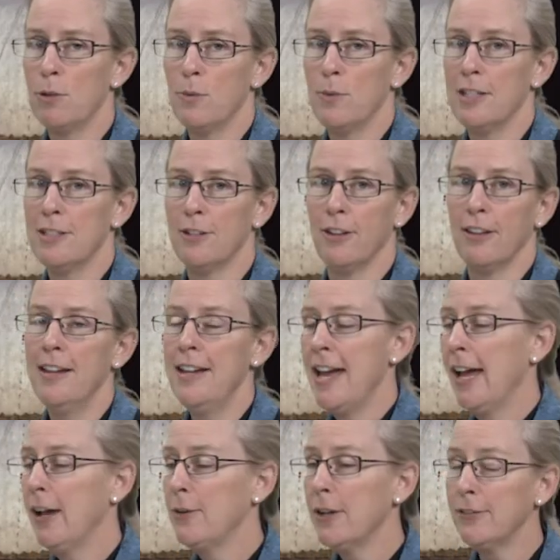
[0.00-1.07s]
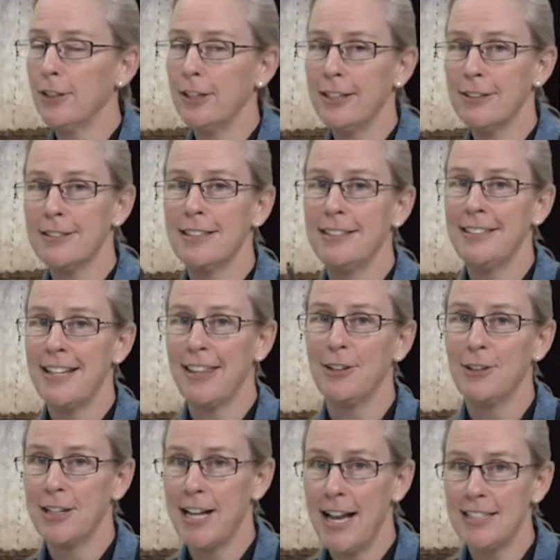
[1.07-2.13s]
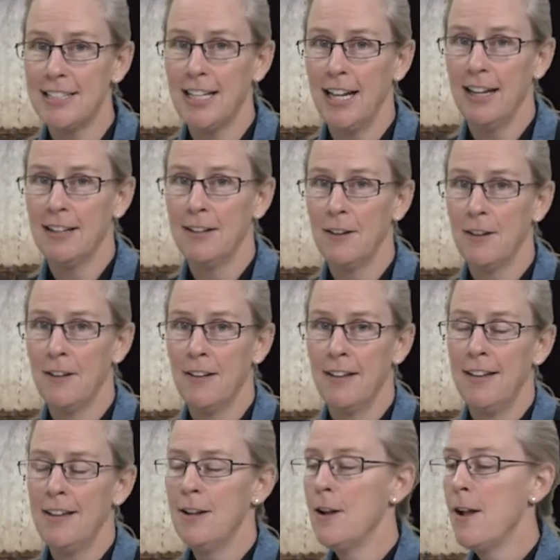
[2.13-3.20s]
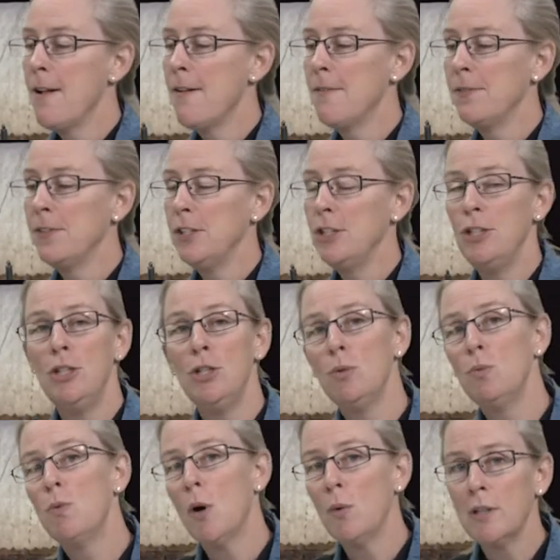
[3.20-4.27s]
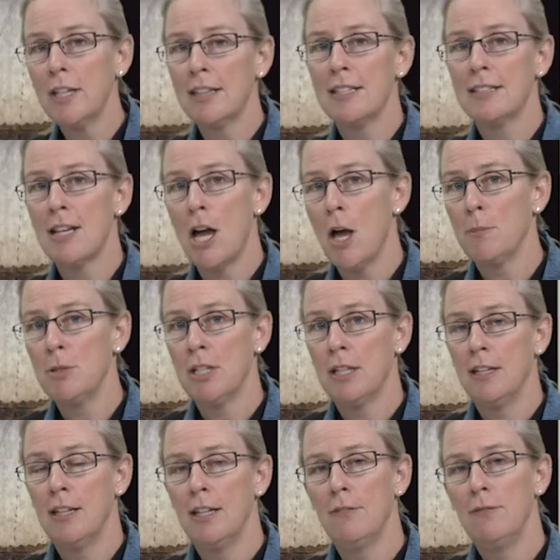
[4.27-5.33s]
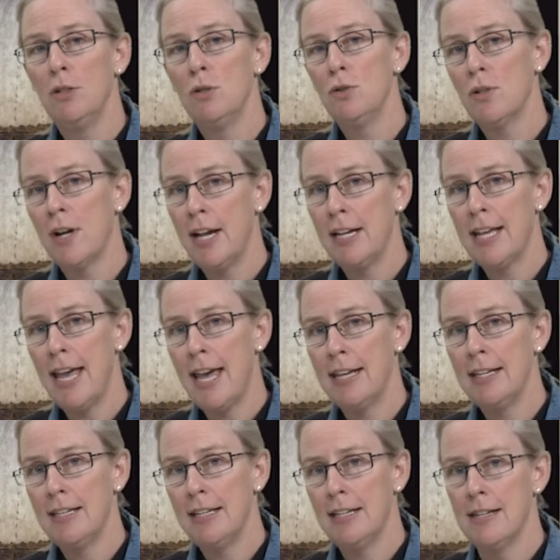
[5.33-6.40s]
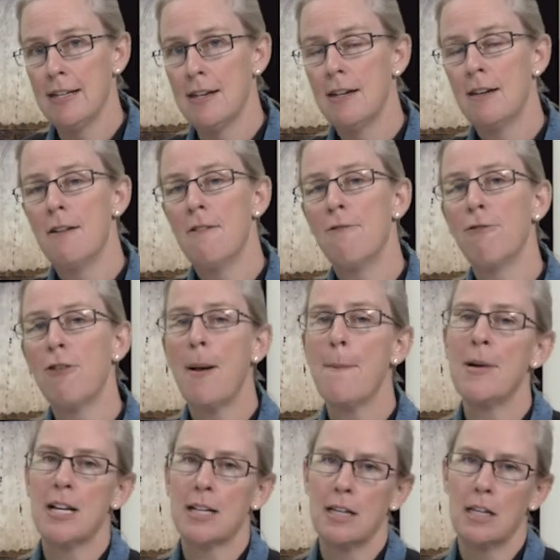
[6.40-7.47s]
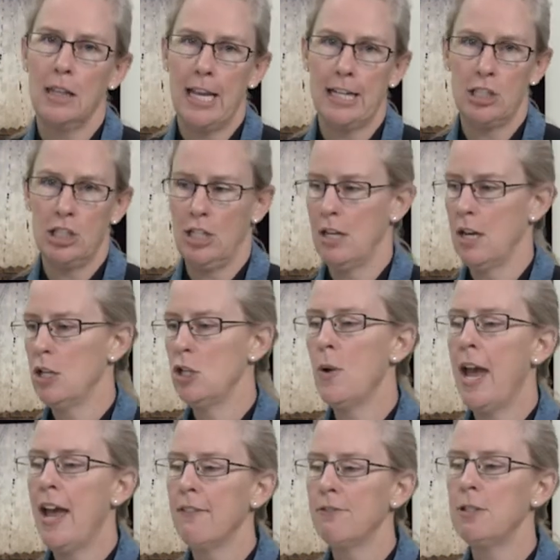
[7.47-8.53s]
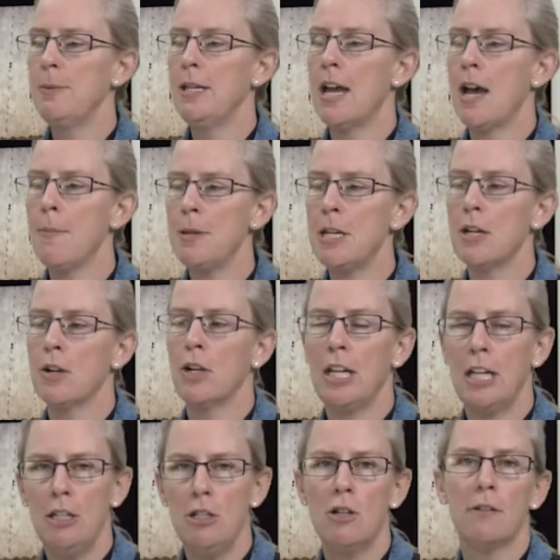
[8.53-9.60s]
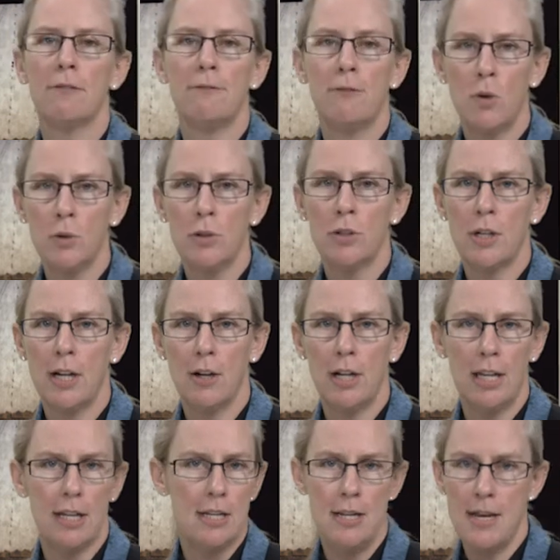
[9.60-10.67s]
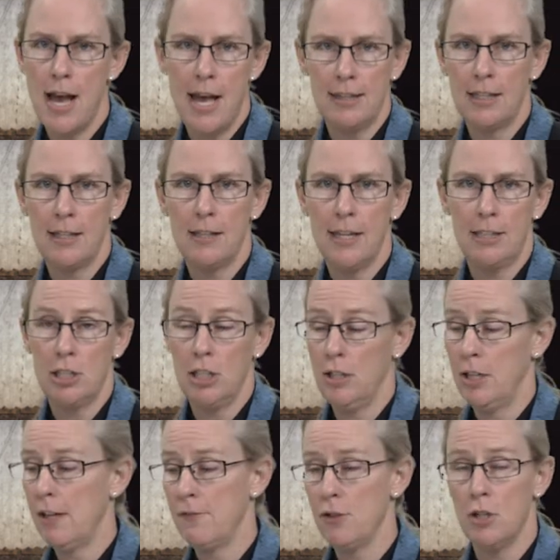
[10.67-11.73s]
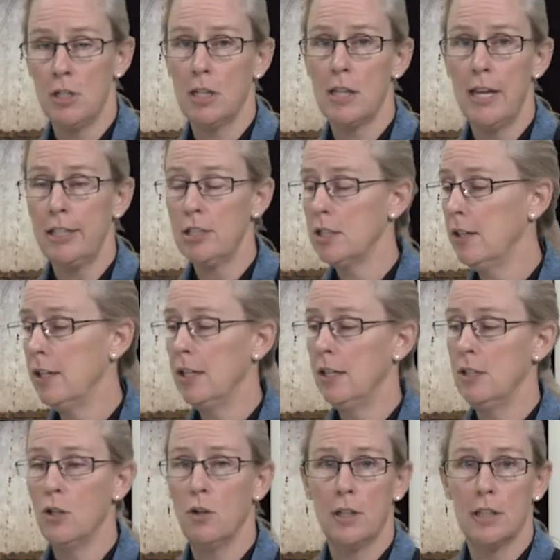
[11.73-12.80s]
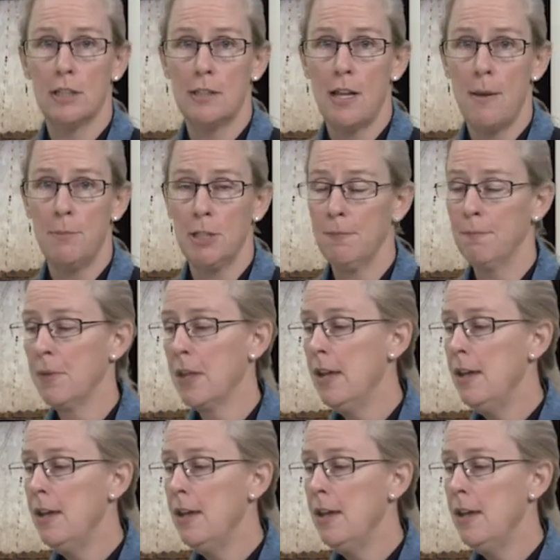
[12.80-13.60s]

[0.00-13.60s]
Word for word: with original. However, here's another gotcha. You won't get this option if you try to edit in from a collection. You have to be up here in your folder area, not the collection area. If you're in the collection area, you don't get this option.